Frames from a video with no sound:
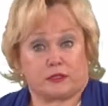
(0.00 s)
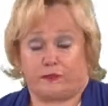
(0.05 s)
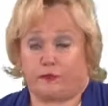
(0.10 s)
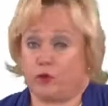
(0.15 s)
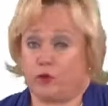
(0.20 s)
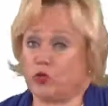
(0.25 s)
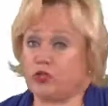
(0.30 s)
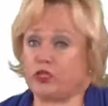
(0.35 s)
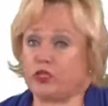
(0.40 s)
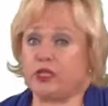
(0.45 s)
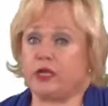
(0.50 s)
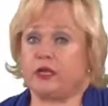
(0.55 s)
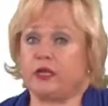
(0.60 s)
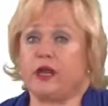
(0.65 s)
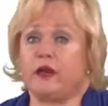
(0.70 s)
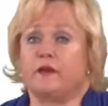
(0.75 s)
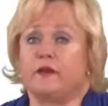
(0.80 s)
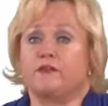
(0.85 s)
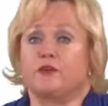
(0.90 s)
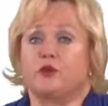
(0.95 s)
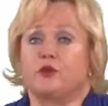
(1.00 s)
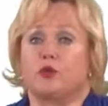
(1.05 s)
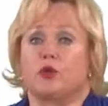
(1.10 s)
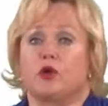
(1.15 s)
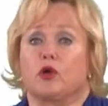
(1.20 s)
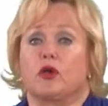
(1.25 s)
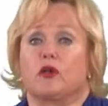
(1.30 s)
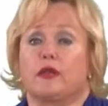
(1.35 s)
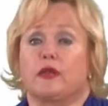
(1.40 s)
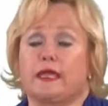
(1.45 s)
fortunate enough to
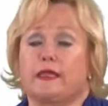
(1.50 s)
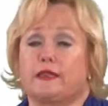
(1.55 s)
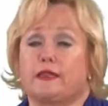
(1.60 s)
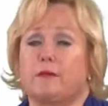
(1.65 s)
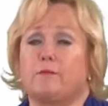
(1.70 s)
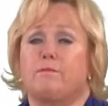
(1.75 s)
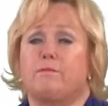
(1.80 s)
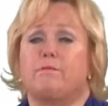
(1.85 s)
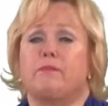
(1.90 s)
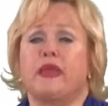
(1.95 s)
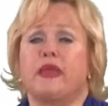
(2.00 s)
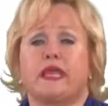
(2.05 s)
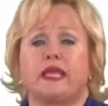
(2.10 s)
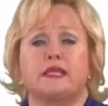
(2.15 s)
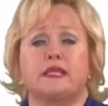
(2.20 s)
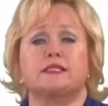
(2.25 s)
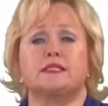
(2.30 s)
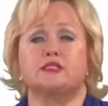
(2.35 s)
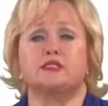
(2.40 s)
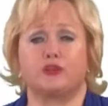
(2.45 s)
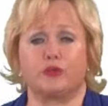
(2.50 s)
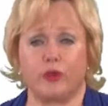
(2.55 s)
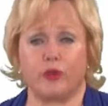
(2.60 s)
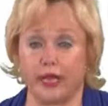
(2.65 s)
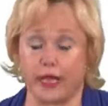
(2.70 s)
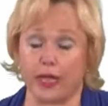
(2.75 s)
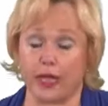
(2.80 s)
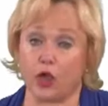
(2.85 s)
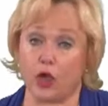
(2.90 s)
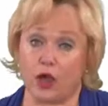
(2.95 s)
work at the biggest
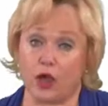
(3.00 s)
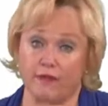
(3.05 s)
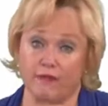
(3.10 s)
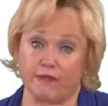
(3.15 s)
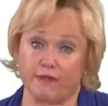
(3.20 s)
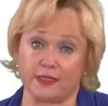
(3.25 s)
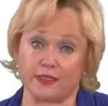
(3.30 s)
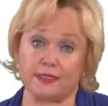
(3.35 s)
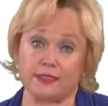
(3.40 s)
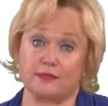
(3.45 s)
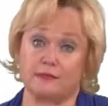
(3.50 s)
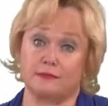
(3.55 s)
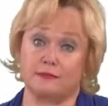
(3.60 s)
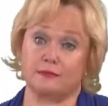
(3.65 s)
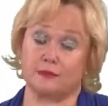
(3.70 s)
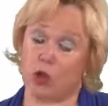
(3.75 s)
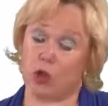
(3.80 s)
trading office